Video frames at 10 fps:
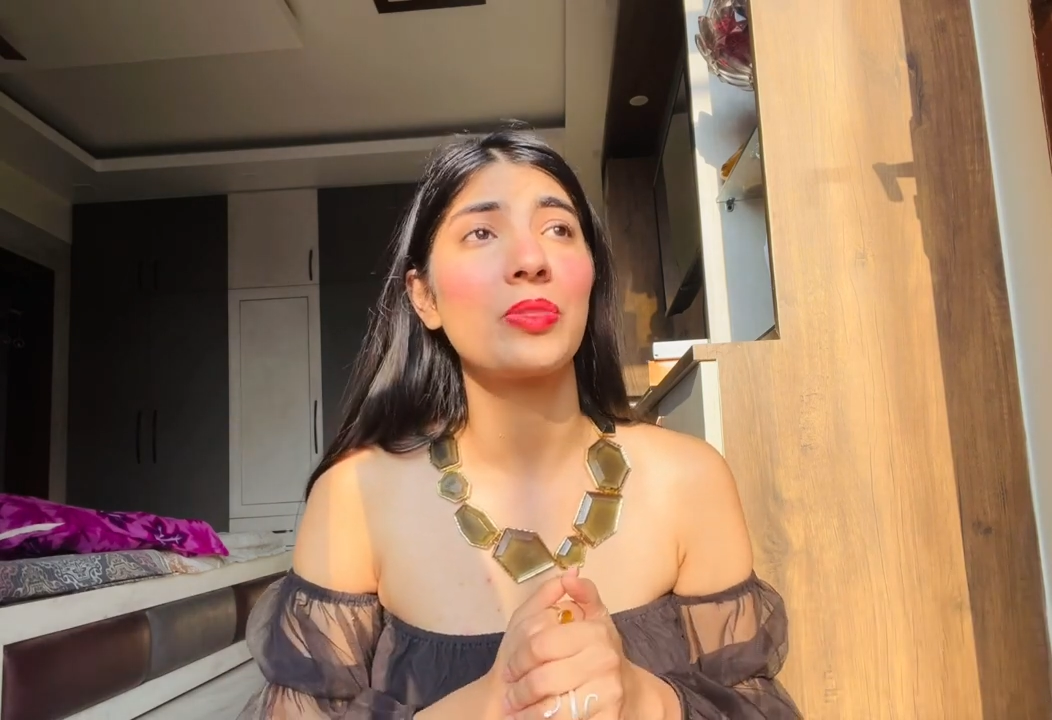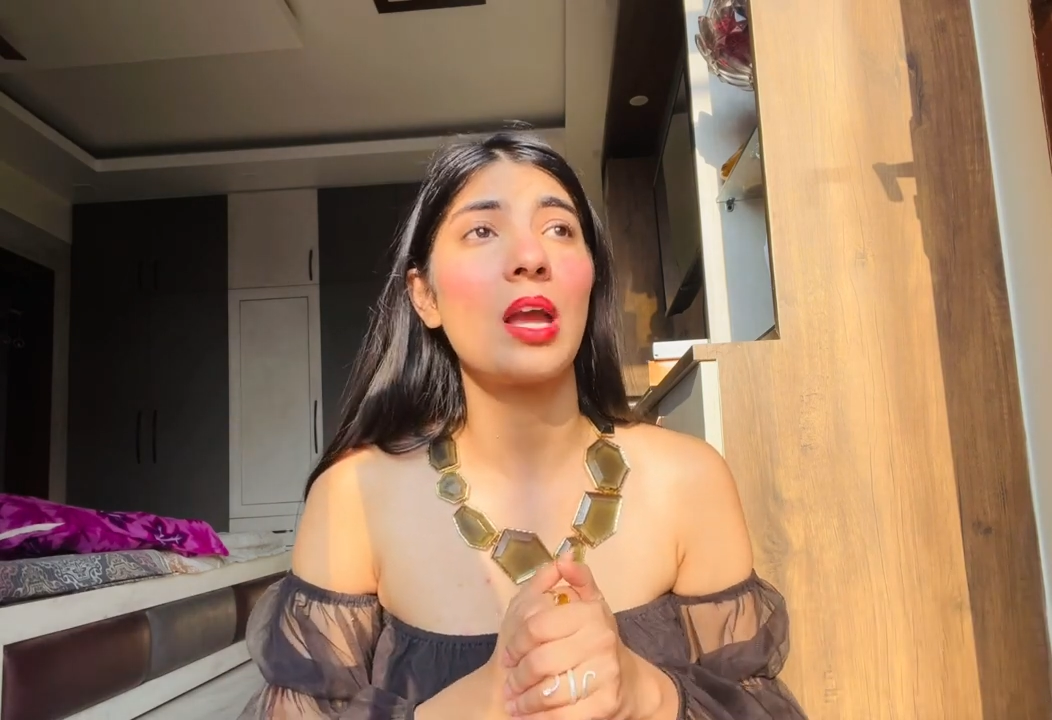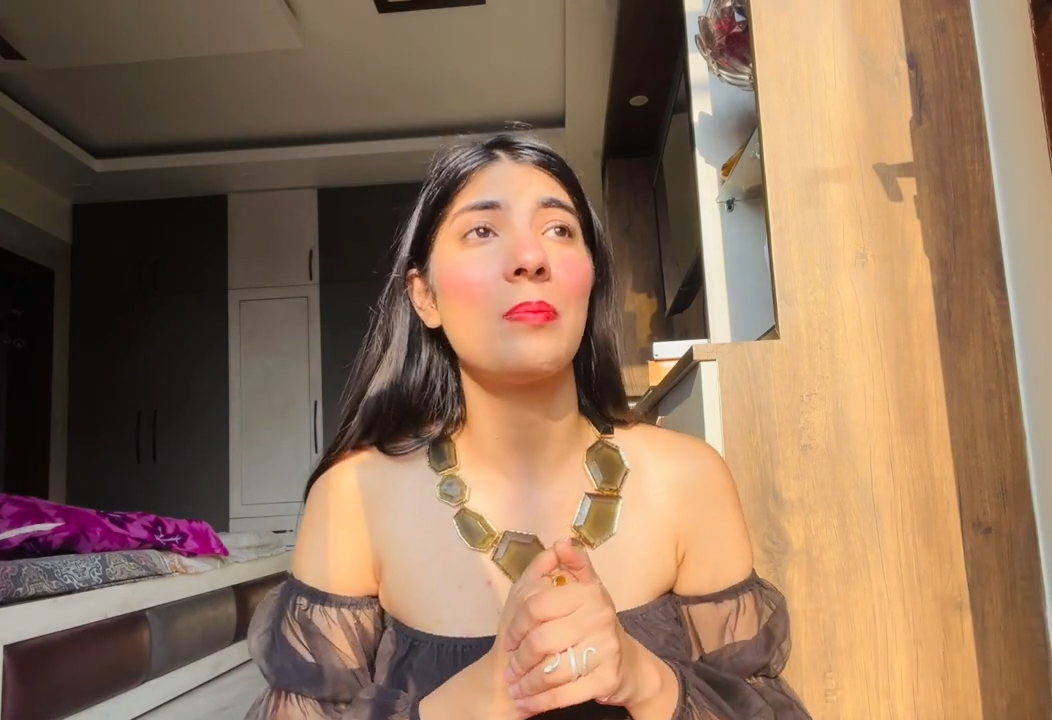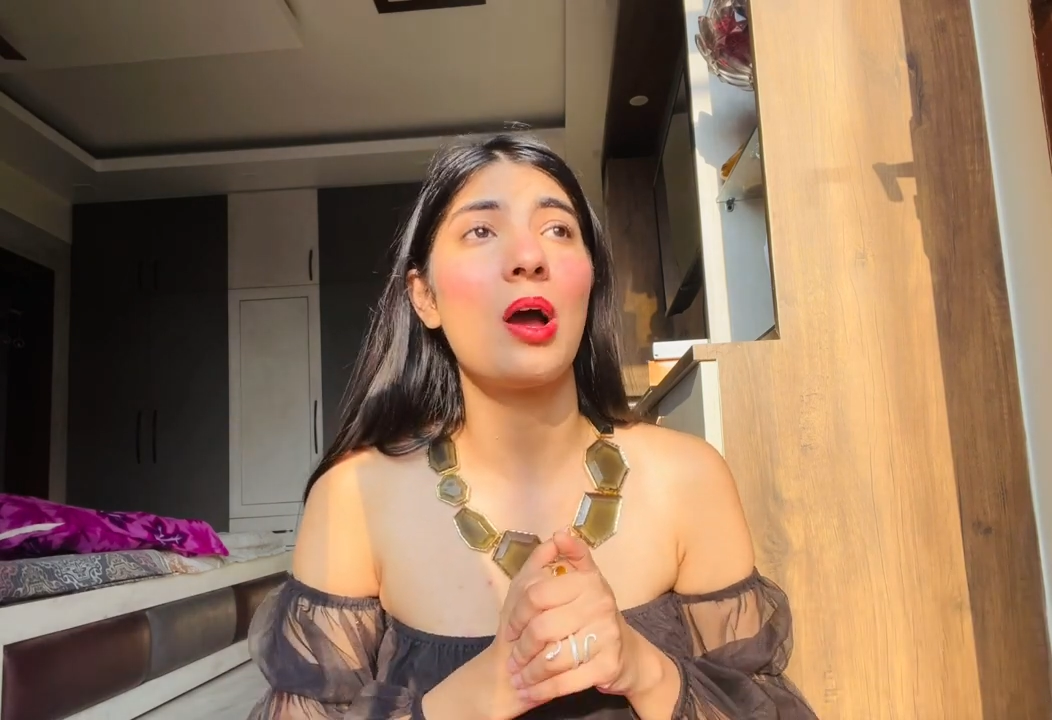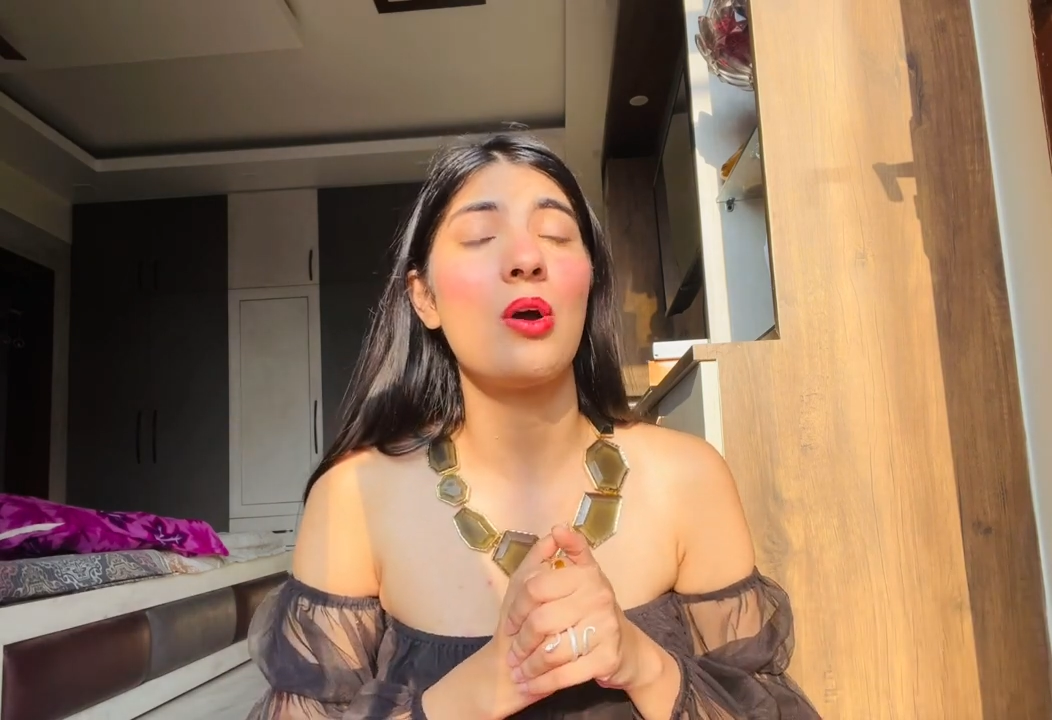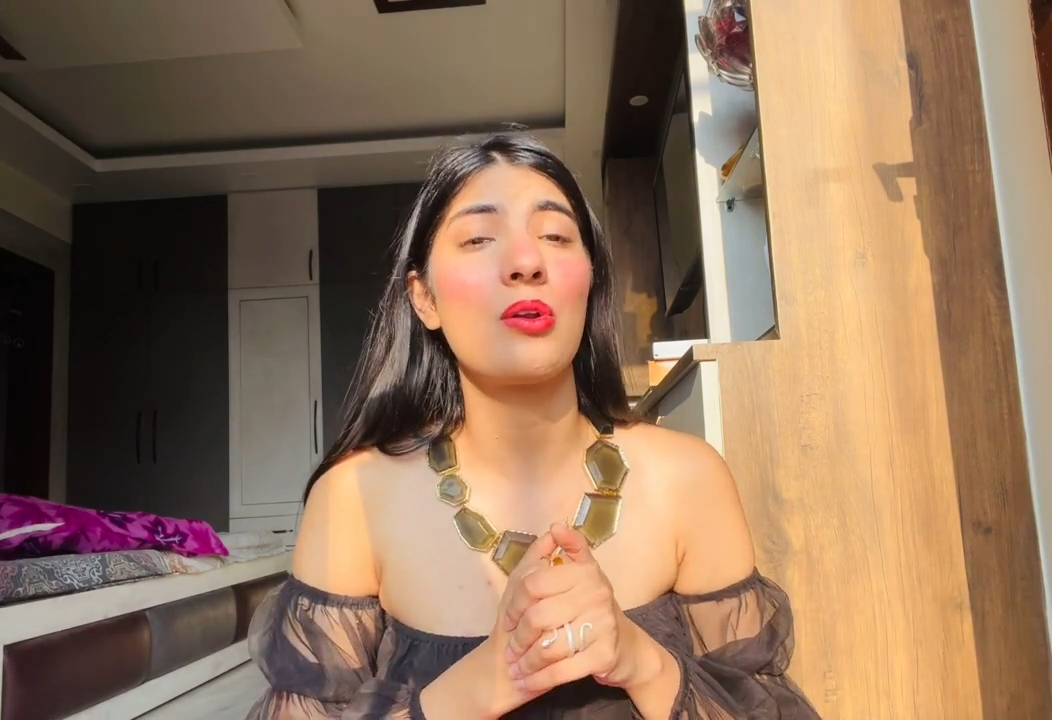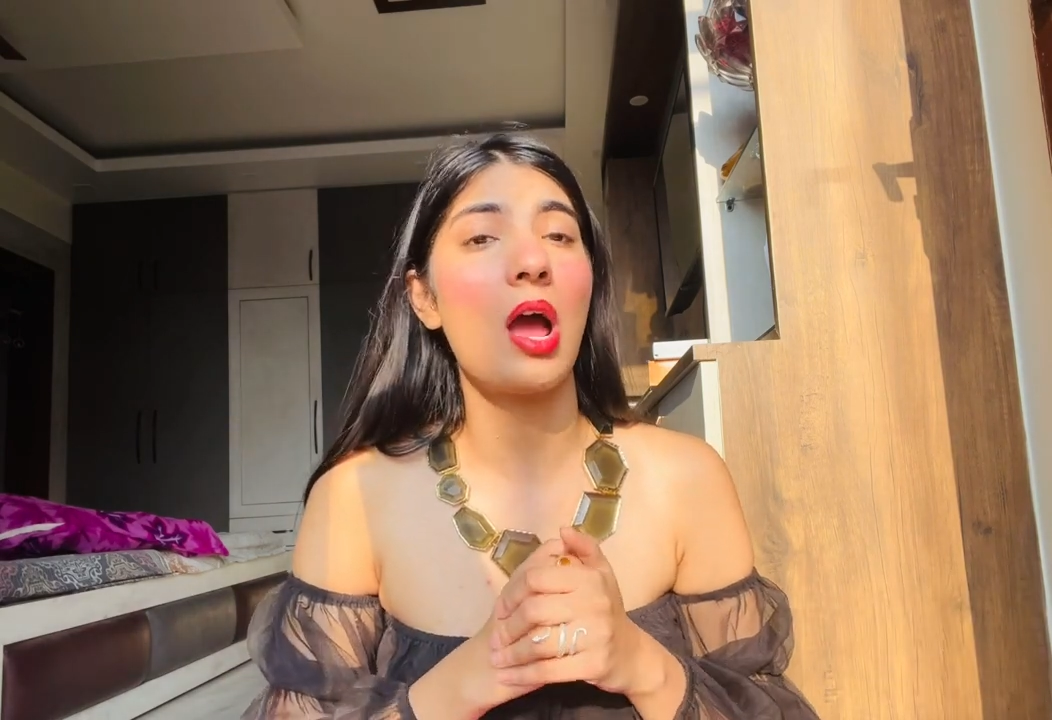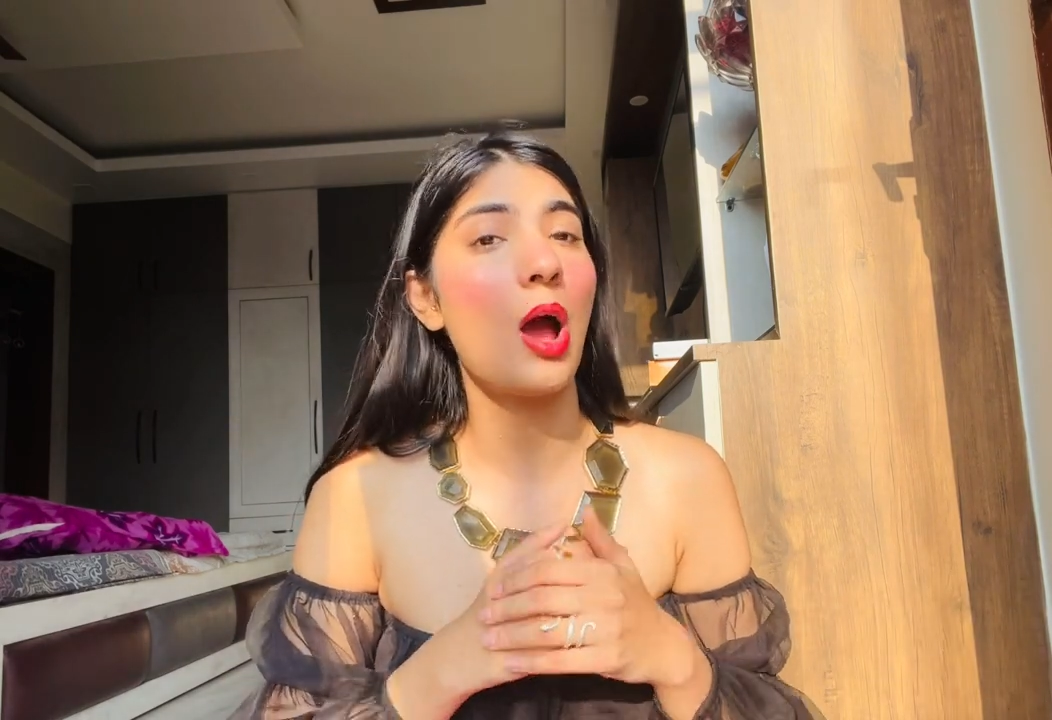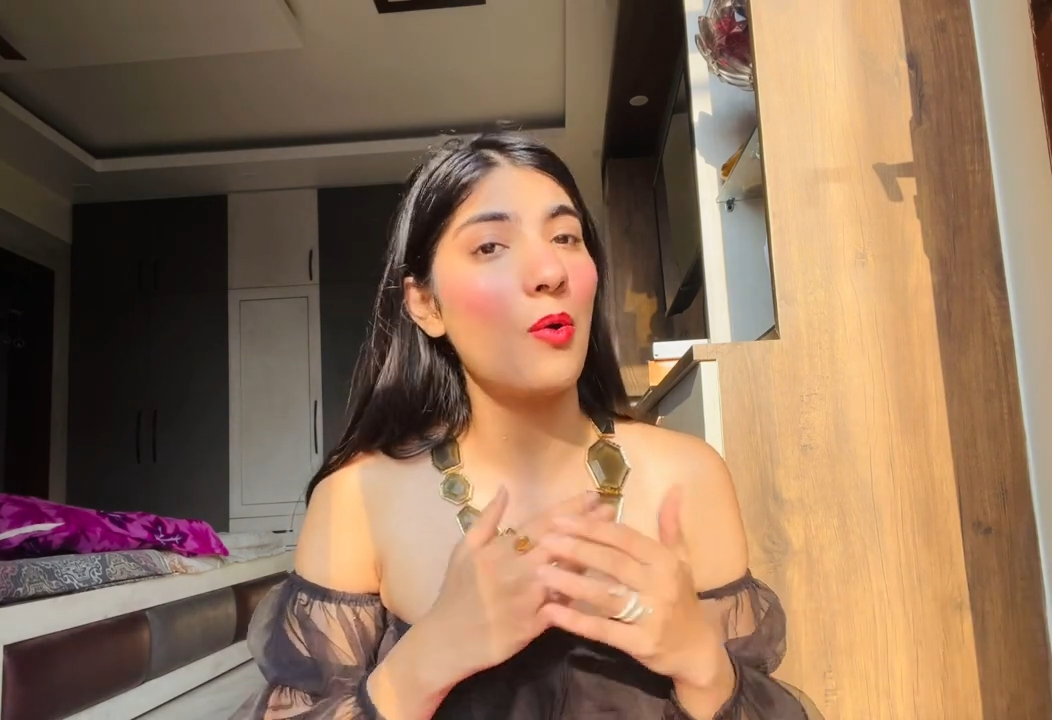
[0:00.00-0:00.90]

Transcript: about how